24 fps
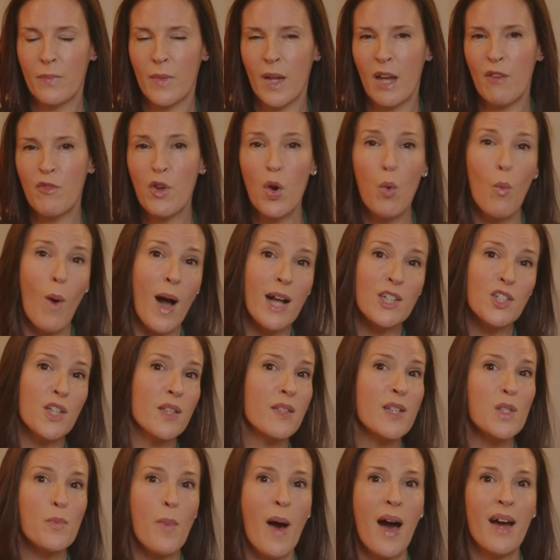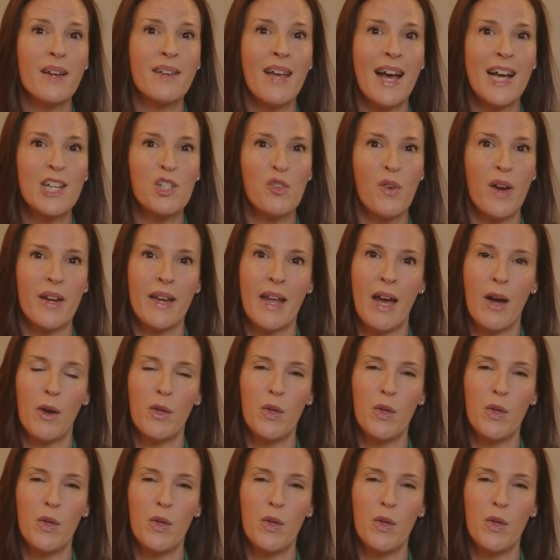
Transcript: If you're watching this podcast right now,